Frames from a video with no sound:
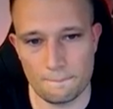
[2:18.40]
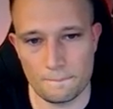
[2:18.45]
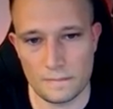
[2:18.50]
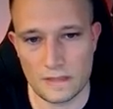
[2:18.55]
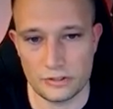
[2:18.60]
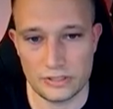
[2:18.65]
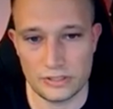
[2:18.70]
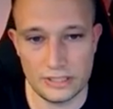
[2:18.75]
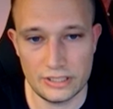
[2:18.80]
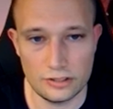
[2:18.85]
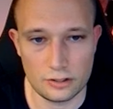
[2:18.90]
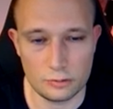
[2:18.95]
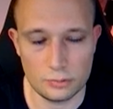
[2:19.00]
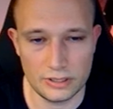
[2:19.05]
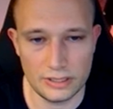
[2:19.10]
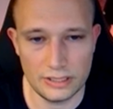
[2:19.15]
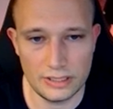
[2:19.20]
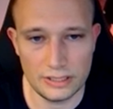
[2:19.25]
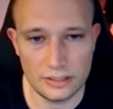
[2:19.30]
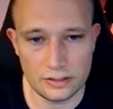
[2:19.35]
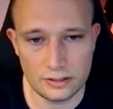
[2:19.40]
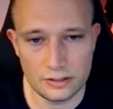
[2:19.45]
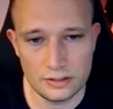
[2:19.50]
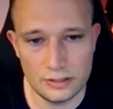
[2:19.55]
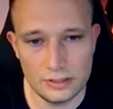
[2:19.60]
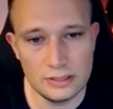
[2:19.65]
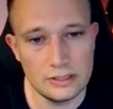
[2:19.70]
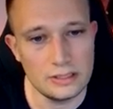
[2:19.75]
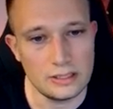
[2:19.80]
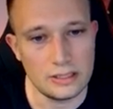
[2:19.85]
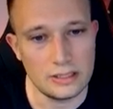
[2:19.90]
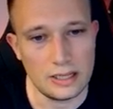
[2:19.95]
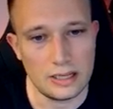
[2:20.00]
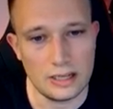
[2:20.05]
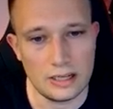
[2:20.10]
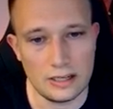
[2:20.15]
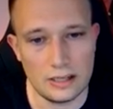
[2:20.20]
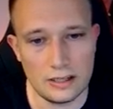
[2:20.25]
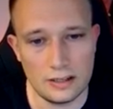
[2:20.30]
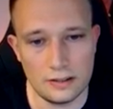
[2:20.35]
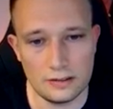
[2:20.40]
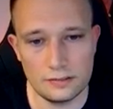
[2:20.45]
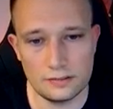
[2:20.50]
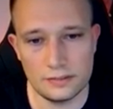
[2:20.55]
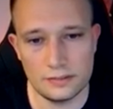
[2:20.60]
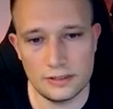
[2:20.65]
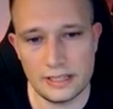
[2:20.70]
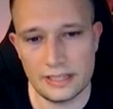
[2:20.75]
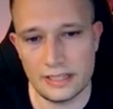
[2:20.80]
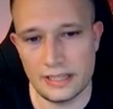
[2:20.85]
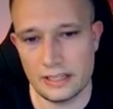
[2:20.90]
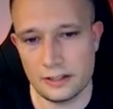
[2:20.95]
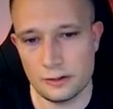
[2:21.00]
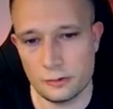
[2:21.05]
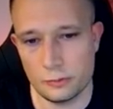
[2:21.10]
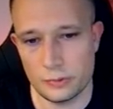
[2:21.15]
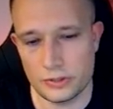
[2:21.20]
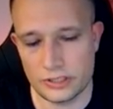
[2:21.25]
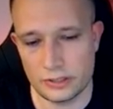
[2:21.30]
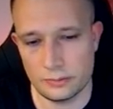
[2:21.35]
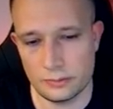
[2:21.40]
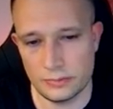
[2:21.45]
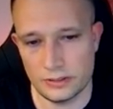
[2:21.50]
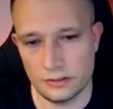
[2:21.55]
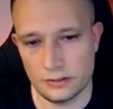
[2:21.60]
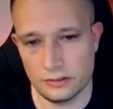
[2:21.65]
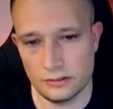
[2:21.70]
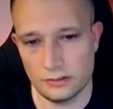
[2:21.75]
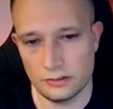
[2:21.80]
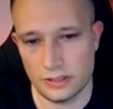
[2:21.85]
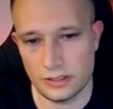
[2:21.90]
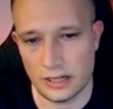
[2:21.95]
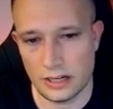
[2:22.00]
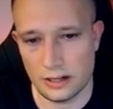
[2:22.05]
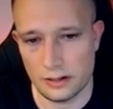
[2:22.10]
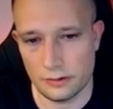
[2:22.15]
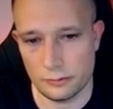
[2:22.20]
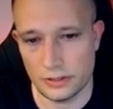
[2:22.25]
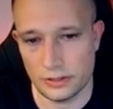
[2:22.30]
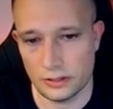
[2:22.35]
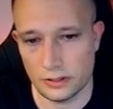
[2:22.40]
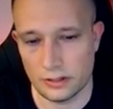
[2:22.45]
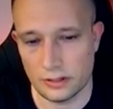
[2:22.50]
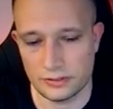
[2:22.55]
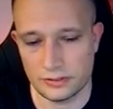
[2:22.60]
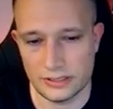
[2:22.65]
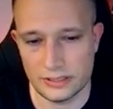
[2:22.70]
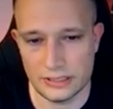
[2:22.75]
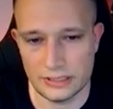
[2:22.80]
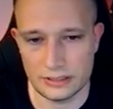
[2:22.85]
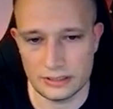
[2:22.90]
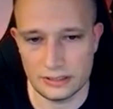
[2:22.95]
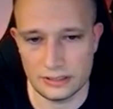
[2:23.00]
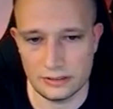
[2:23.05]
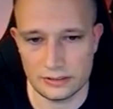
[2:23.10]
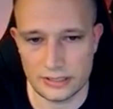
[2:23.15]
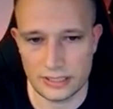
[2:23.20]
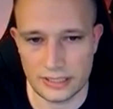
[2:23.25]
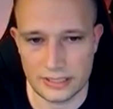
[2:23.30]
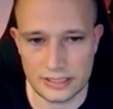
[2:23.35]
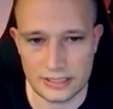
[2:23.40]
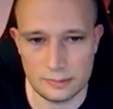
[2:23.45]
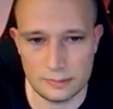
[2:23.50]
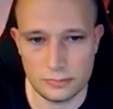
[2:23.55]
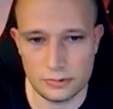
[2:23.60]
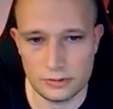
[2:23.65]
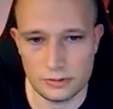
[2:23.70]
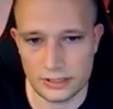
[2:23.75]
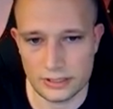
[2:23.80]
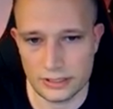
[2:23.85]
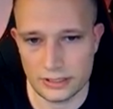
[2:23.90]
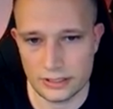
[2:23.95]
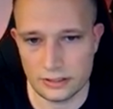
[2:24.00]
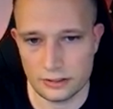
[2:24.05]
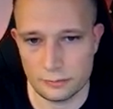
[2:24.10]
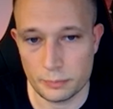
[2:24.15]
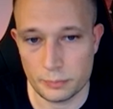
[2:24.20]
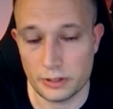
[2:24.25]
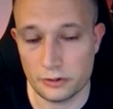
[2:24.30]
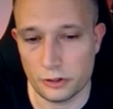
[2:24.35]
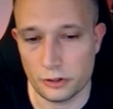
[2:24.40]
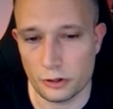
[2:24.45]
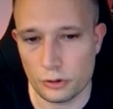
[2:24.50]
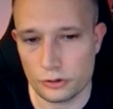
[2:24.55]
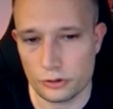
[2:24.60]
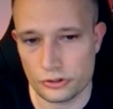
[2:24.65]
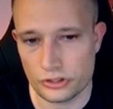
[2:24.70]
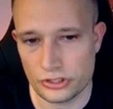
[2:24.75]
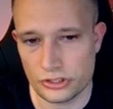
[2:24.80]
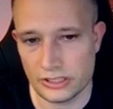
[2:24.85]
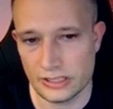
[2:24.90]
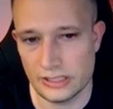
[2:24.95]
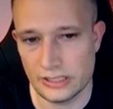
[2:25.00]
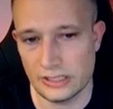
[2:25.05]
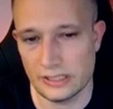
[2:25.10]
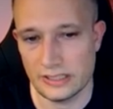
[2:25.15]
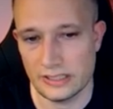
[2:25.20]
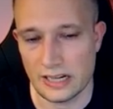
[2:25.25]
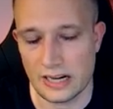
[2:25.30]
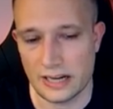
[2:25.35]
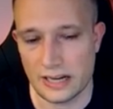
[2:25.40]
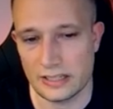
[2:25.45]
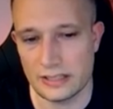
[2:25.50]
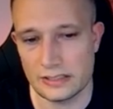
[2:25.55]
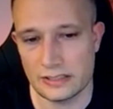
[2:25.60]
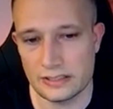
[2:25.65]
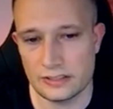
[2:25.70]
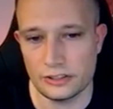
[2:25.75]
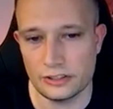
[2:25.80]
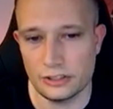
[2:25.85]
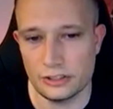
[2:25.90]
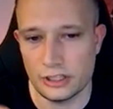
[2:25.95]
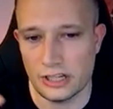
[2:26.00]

See another one here. Again, with some little, we love these little tick symbols here, but you also see the icons.